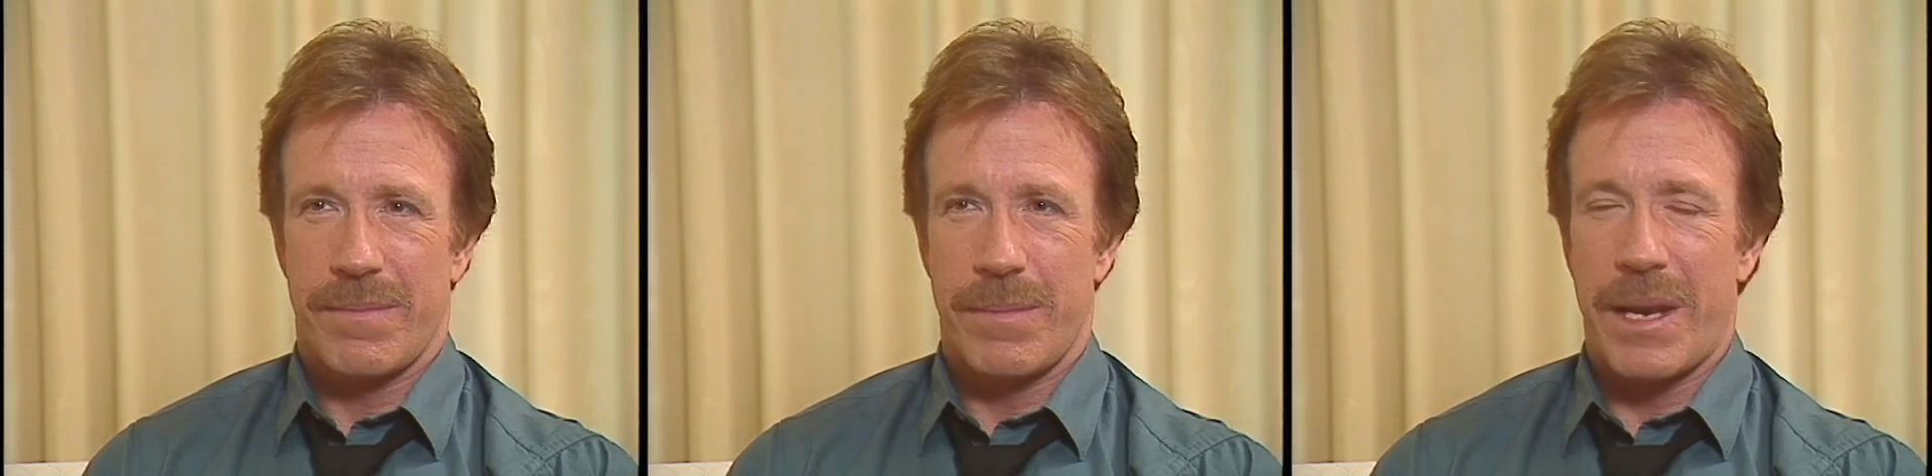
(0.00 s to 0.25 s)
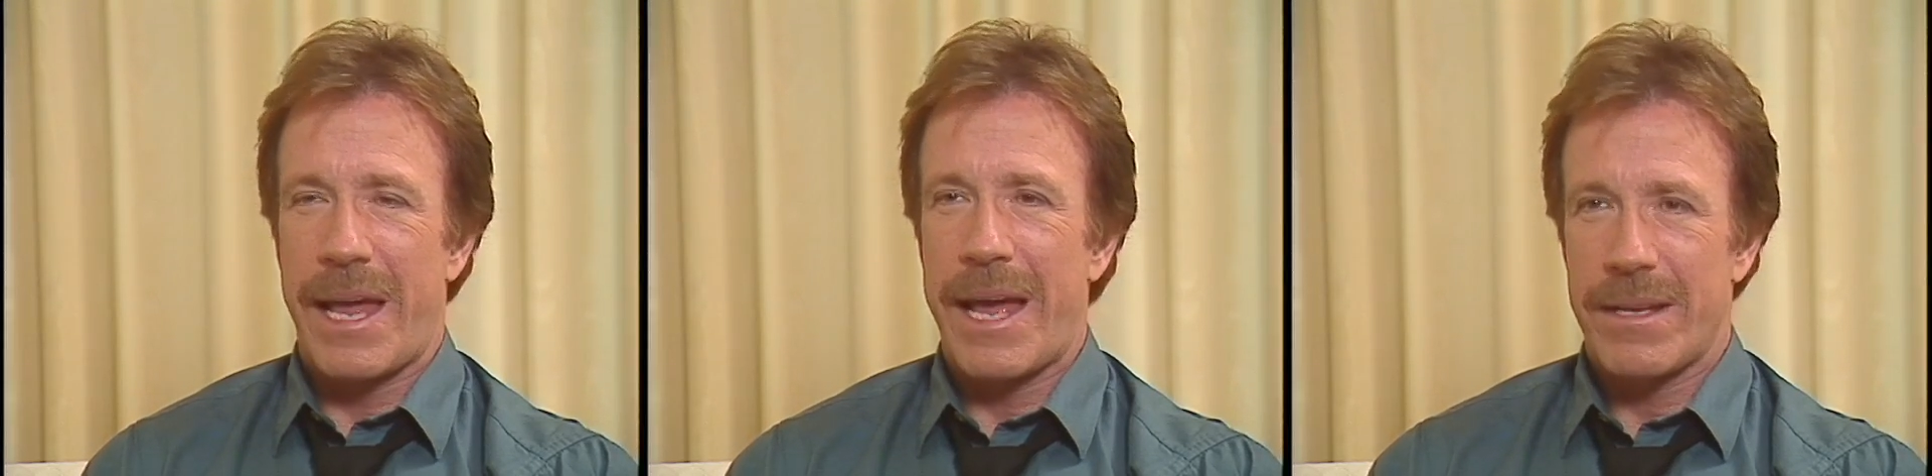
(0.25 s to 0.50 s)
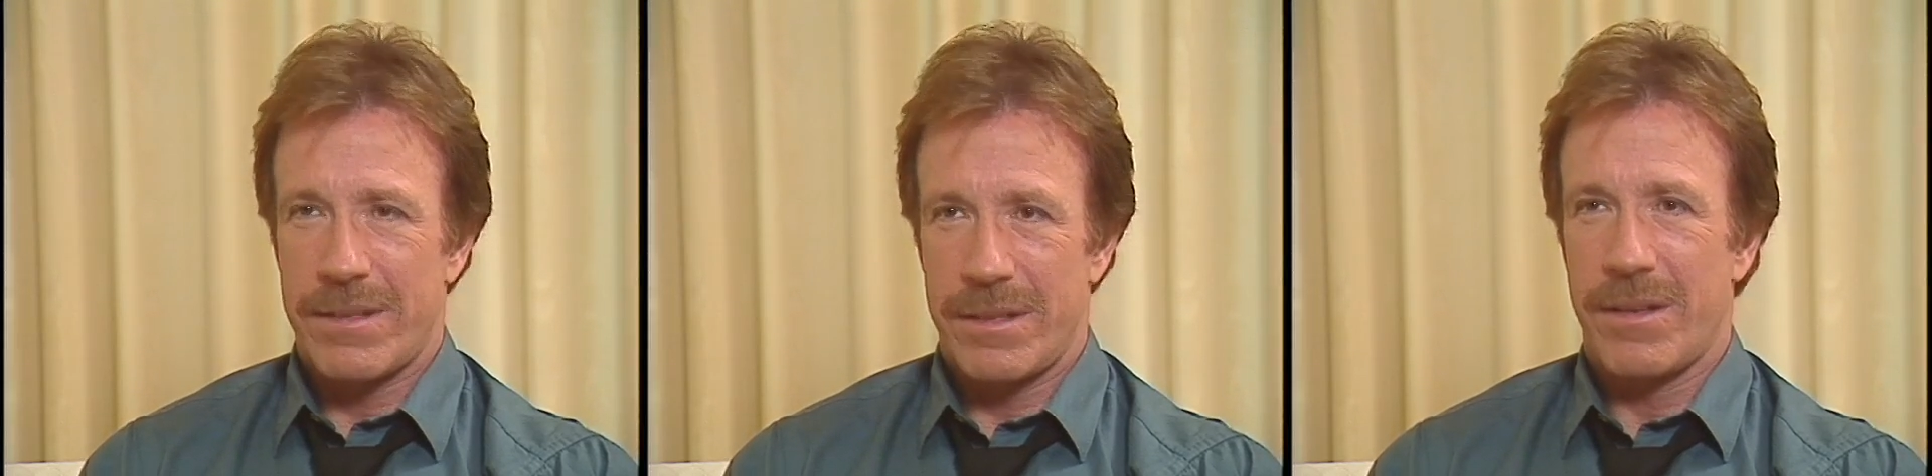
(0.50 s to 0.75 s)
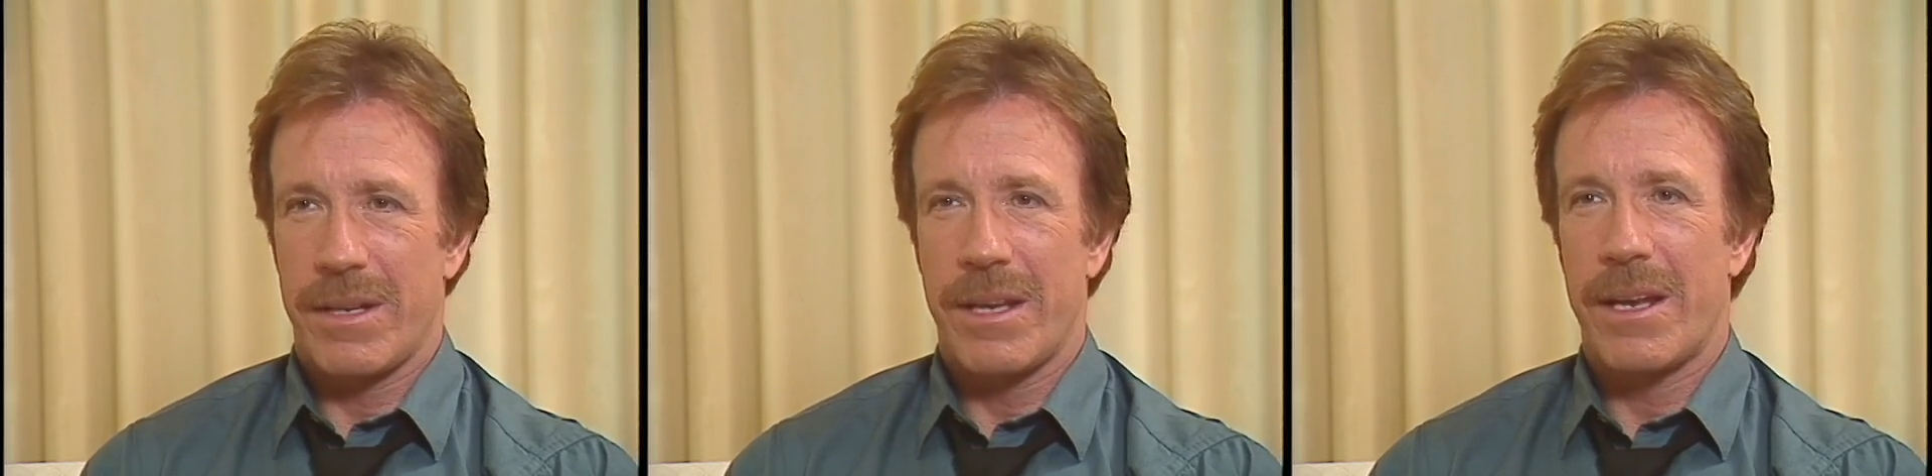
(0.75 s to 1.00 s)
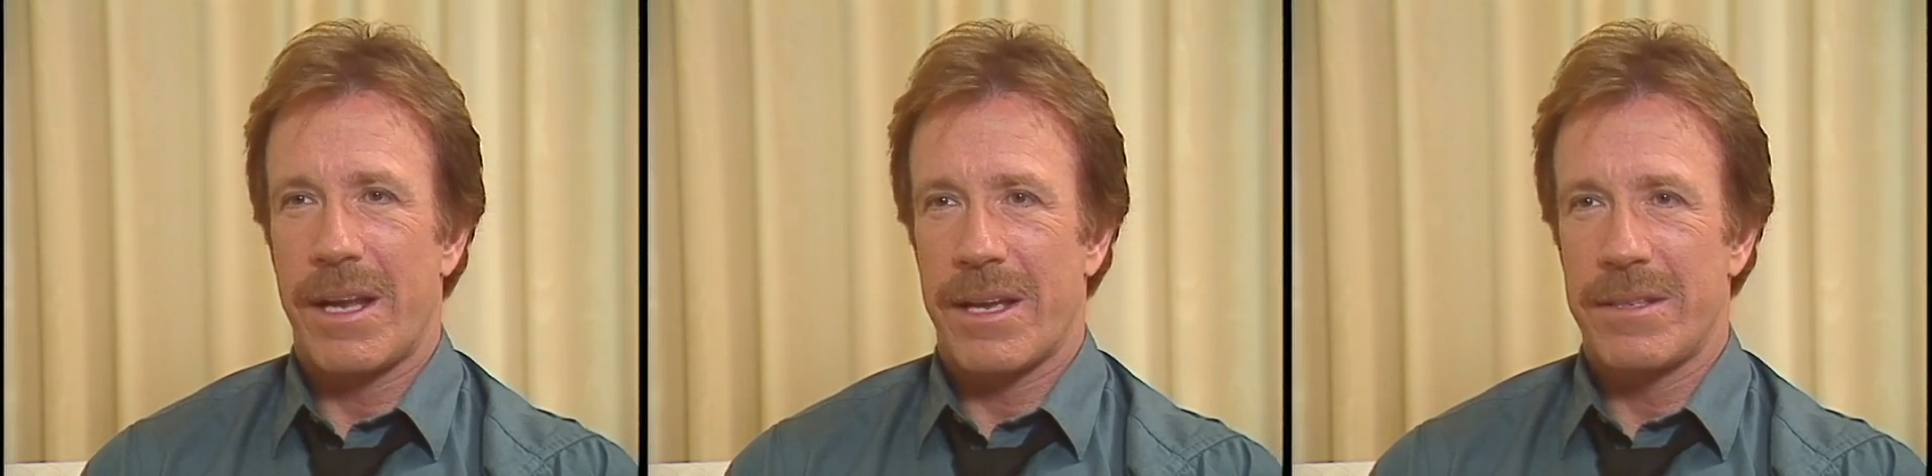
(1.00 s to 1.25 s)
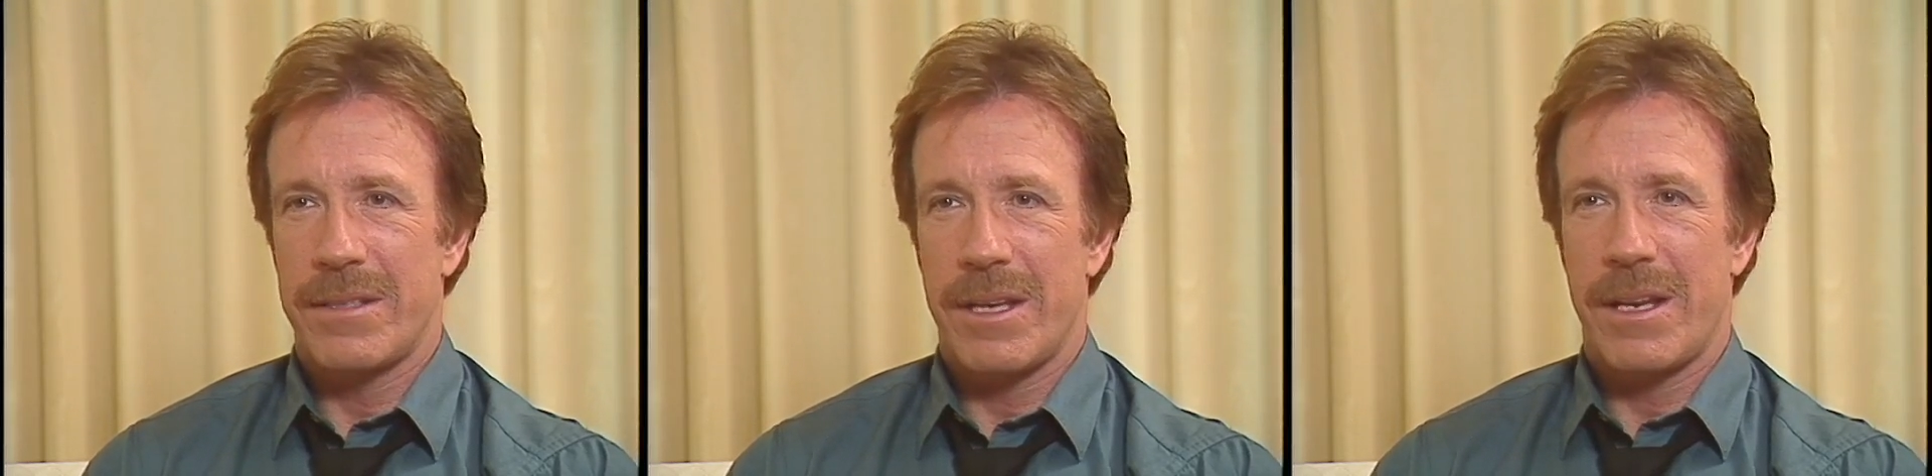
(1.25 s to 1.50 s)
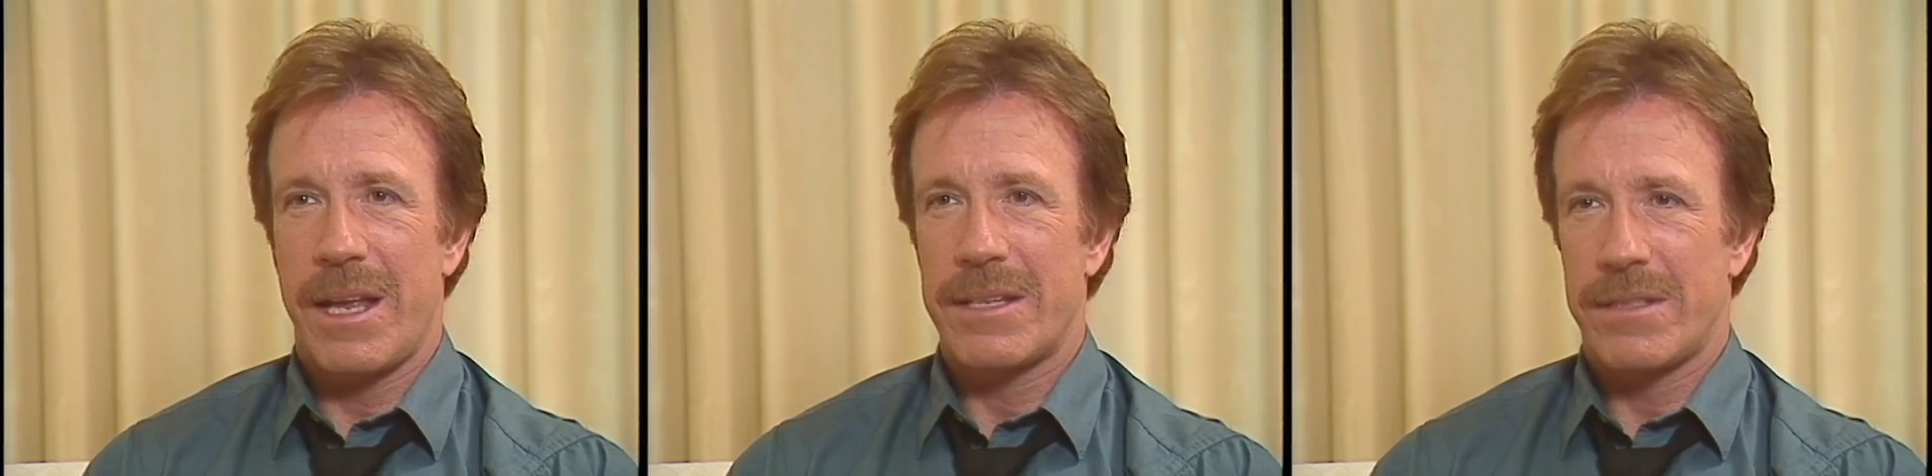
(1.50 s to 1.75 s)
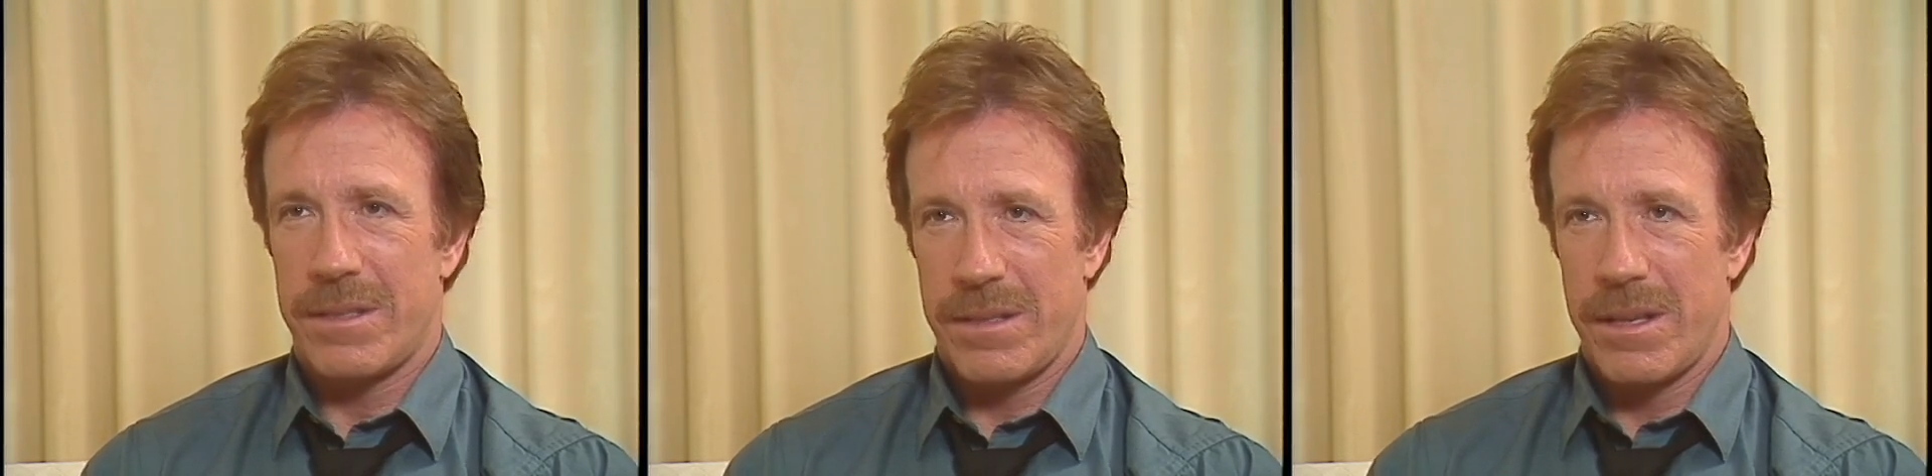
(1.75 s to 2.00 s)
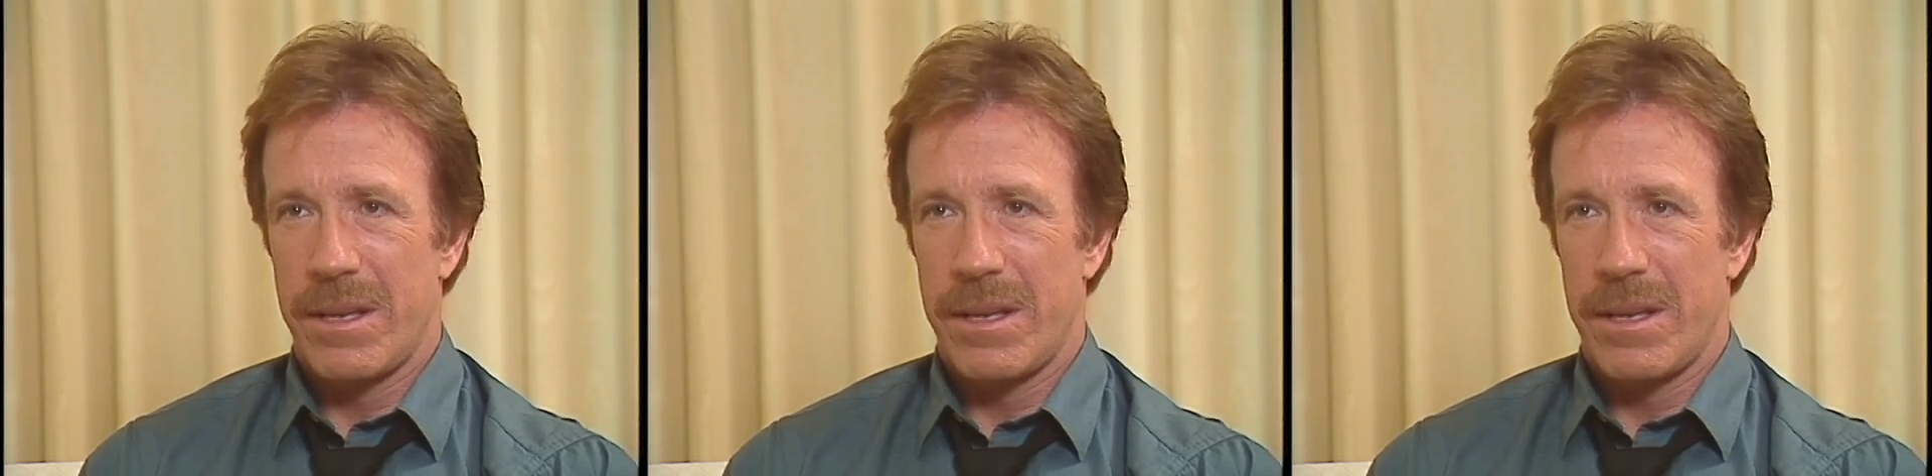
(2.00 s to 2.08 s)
But it has, again, like I said, it has to